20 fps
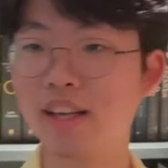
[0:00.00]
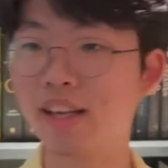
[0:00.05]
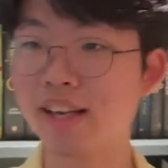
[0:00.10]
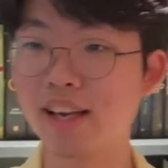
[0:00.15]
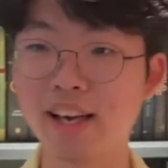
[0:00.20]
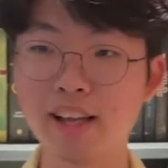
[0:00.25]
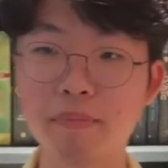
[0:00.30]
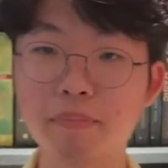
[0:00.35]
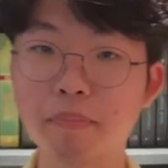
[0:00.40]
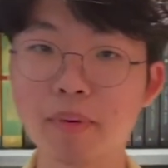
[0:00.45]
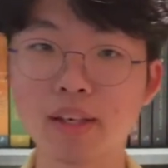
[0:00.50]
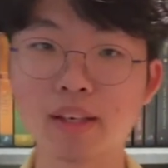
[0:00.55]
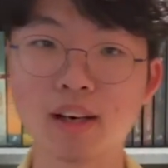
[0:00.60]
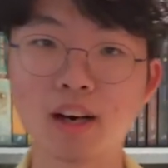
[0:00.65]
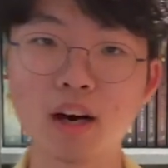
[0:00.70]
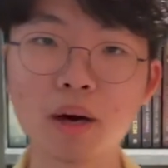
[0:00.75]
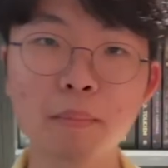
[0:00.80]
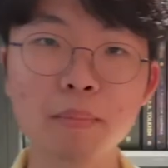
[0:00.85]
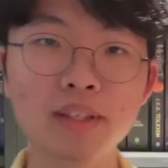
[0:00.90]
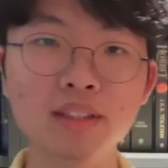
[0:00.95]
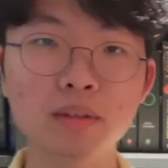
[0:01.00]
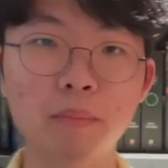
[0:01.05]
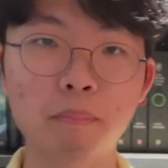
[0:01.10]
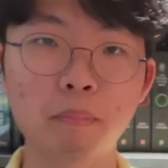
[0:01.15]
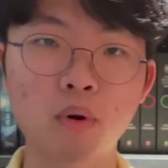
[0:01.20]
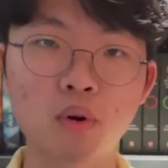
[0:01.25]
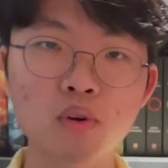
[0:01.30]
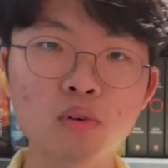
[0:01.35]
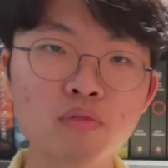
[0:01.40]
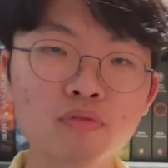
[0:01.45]
and becoming the
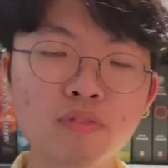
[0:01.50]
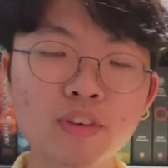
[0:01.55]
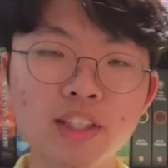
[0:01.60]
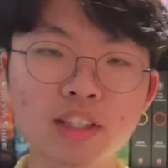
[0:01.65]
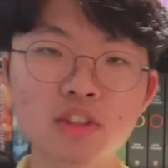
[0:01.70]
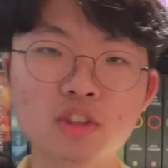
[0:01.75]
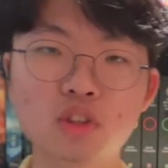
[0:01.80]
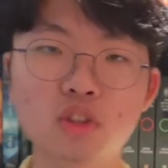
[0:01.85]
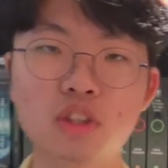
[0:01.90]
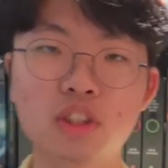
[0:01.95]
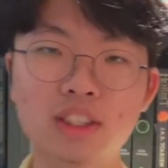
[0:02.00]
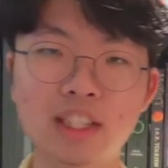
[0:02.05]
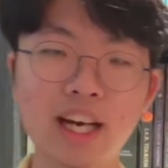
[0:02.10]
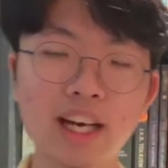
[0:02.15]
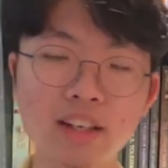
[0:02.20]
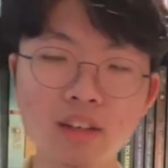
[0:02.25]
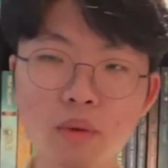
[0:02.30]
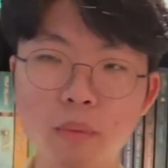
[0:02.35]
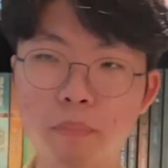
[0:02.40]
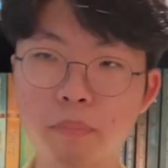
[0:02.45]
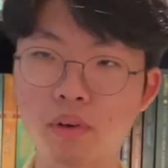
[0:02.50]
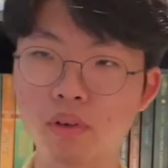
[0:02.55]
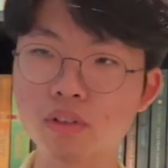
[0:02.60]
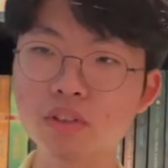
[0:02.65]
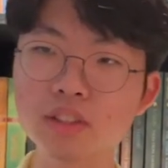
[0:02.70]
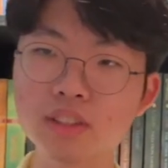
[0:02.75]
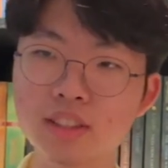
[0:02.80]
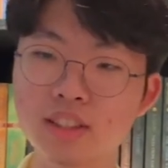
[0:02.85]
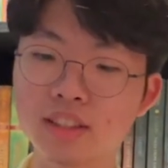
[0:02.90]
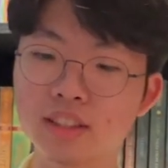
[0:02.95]
perfect societal
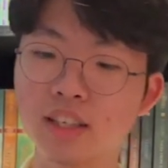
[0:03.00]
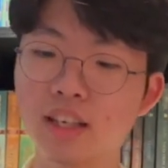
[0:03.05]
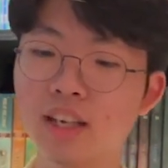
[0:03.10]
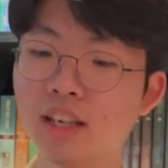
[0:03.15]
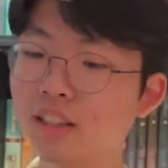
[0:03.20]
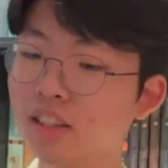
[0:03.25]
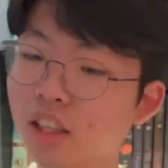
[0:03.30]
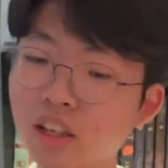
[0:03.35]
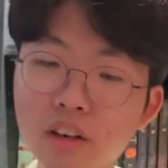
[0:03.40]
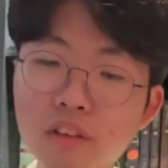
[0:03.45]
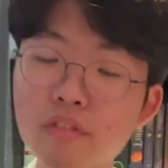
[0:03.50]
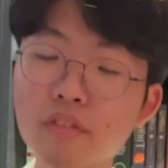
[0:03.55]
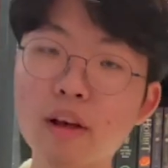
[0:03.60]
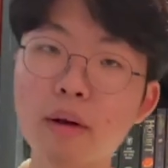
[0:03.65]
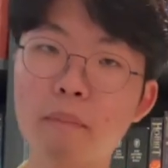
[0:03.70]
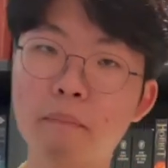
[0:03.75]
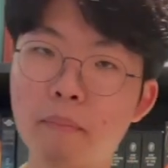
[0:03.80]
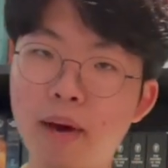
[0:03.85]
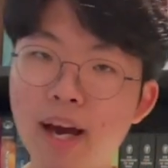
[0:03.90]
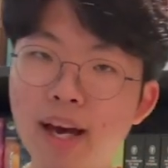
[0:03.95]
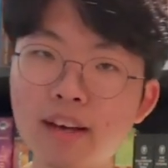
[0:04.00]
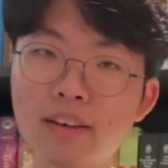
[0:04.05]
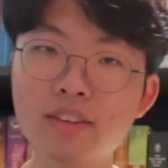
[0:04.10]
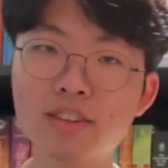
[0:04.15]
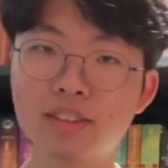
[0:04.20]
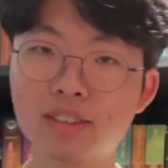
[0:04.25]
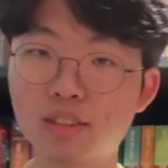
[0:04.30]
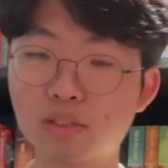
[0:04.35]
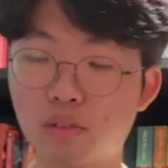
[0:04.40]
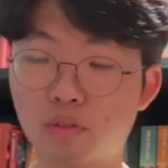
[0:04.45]
person, none of that
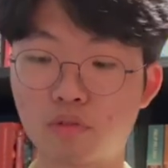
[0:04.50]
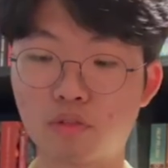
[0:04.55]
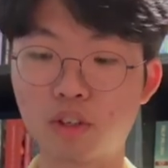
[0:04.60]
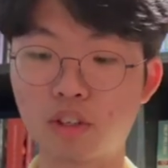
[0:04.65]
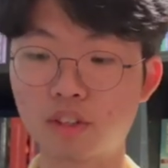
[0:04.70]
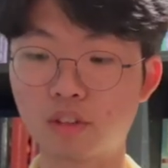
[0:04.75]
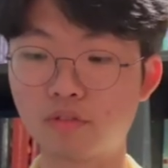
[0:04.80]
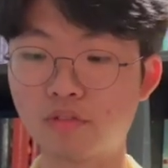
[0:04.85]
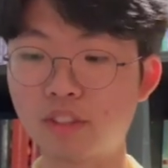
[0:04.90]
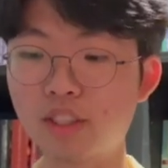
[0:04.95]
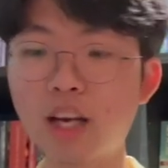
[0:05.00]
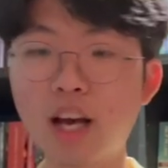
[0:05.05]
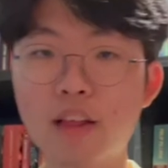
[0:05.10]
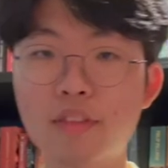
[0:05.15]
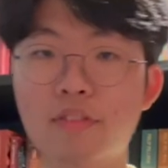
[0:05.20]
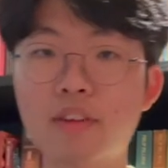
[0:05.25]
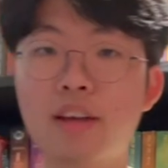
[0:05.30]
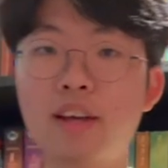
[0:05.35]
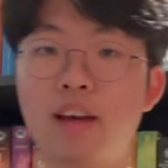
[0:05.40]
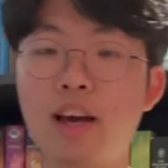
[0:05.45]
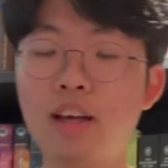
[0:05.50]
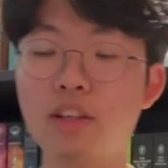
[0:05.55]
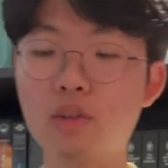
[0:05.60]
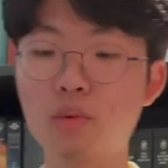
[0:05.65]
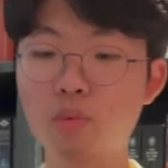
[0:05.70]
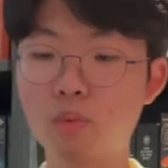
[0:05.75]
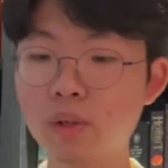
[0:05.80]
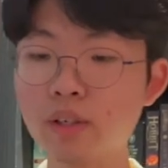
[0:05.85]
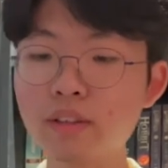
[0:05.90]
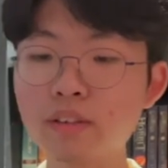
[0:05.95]
matters in the front of death, and you
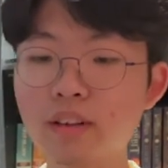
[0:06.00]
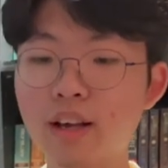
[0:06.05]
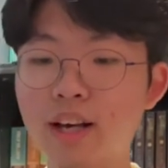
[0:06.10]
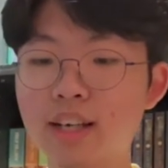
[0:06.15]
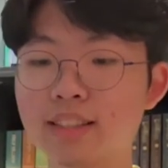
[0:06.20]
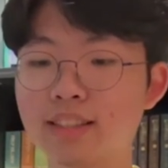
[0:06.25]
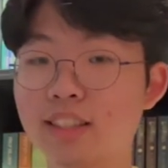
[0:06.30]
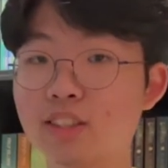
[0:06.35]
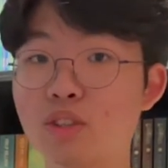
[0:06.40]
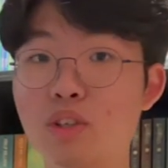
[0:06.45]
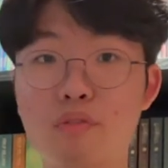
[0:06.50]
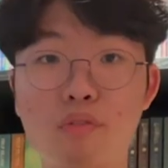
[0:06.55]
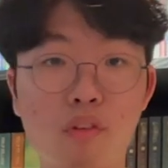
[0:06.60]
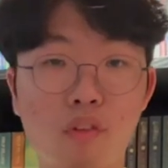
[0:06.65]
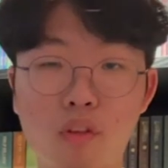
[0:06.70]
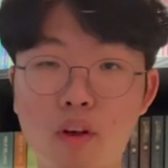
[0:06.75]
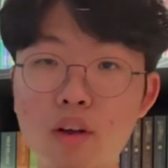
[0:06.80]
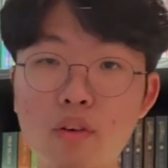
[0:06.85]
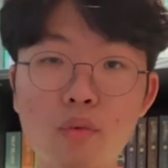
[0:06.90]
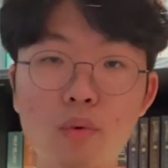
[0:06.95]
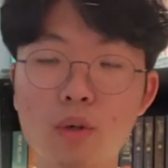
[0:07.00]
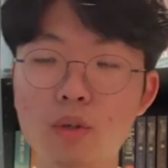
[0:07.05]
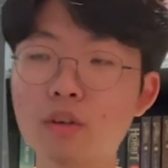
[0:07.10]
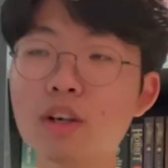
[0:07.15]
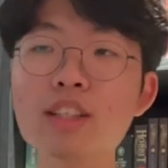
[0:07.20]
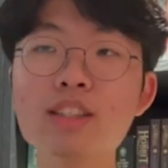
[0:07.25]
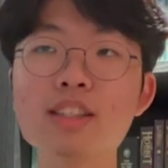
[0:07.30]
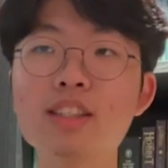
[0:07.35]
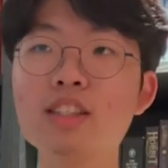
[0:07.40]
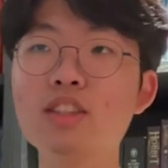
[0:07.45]
realize that you have a lot of
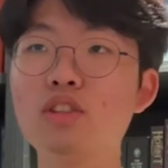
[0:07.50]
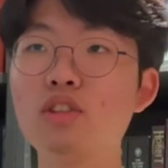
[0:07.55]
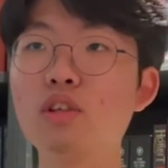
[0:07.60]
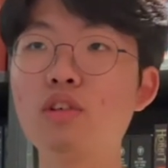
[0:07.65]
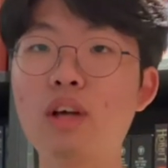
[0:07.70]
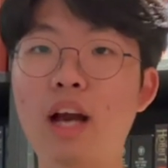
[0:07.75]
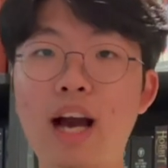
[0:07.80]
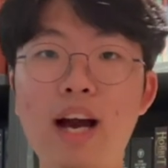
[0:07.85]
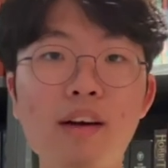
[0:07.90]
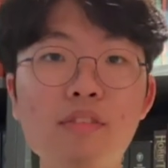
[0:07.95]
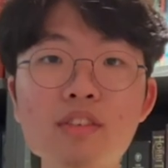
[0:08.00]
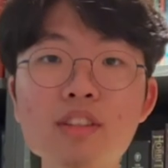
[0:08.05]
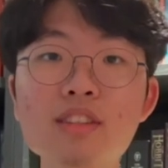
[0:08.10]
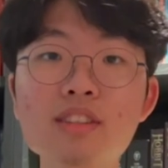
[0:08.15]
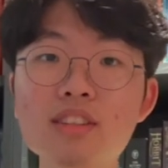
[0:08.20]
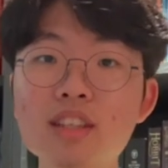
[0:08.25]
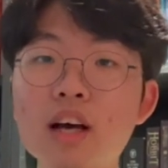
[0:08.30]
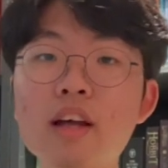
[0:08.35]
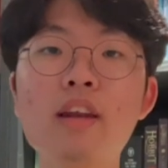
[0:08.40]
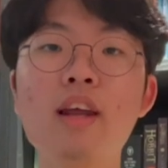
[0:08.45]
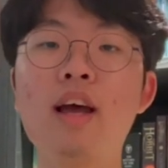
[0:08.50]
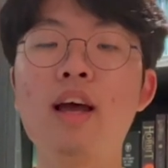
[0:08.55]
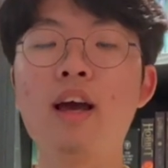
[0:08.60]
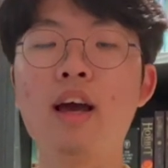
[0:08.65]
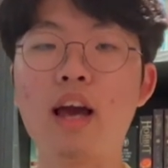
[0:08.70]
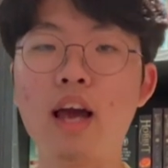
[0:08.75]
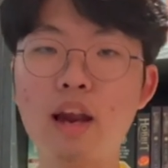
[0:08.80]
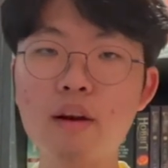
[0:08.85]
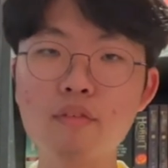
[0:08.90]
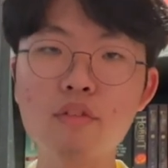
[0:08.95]
regrets because you haven't done
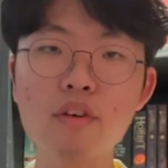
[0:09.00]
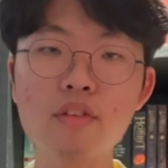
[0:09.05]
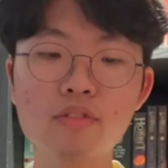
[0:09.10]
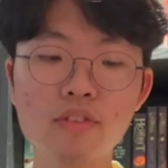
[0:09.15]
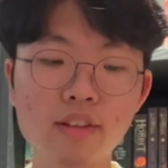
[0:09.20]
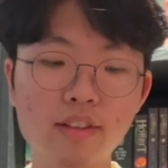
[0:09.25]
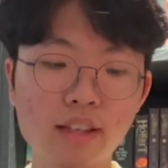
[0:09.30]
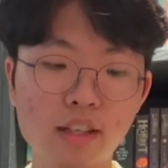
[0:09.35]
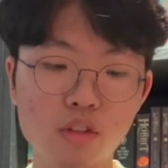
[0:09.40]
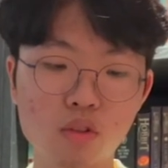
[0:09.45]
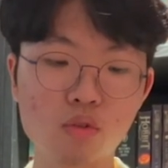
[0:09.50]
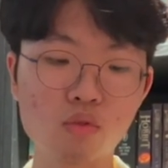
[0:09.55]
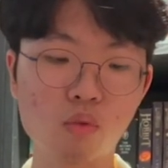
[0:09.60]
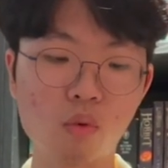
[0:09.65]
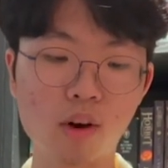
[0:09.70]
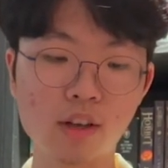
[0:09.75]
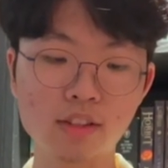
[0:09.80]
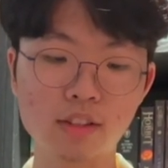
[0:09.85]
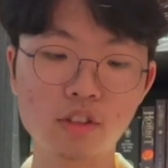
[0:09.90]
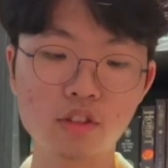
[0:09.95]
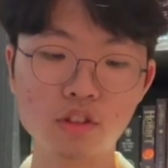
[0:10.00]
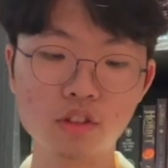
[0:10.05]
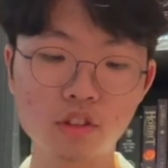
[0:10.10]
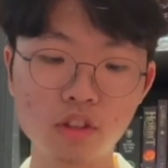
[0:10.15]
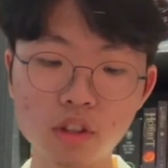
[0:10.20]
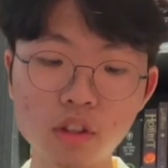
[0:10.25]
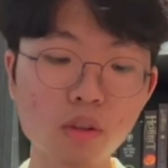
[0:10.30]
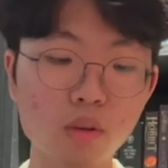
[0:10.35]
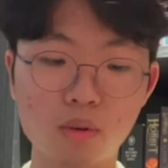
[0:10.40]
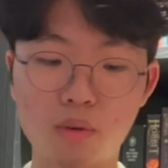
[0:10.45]
everything that you've wanted to
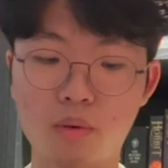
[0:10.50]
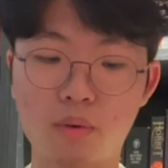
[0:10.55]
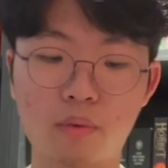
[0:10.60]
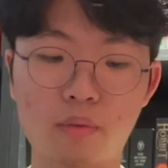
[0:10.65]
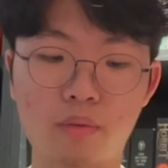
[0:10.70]
do.